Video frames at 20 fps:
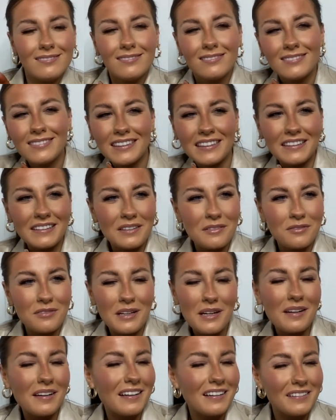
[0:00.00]
Kind of,
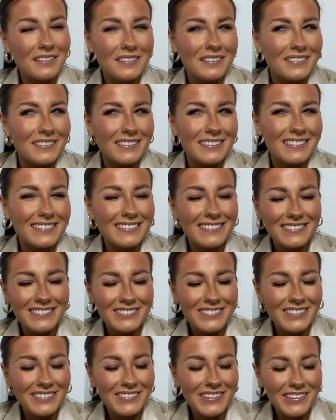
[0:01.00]
fight. I don't know. I don't know
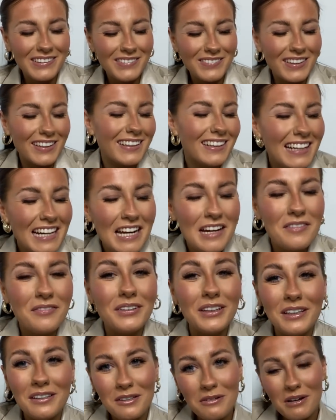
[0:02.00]
what I'm on about. But
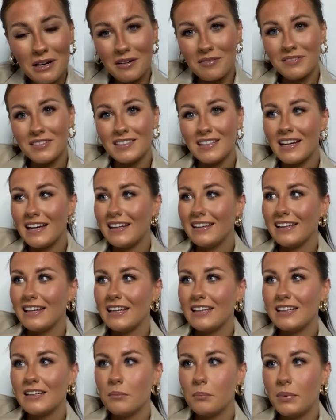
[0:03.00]
you know what I'm saying?
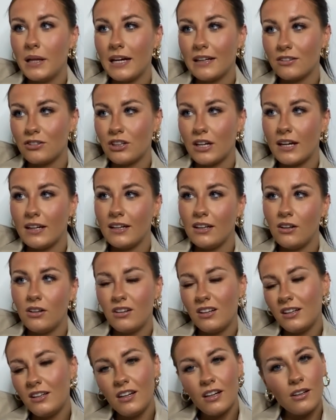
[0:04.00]
Like black
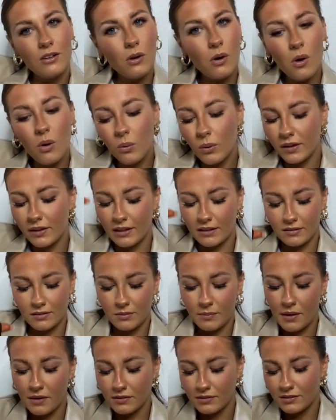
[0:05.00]
cherry, you know what that
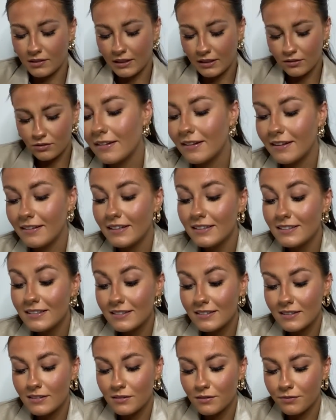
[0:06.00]
smells like. So and this is
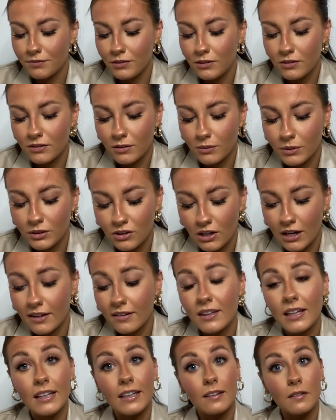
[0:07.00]
the diffuser, which I
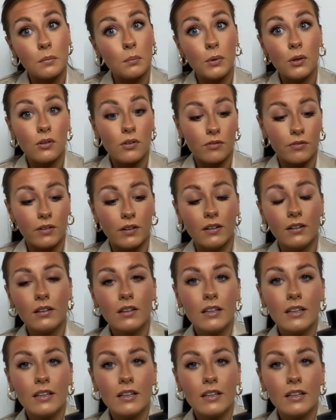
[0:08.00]
think is beautiful.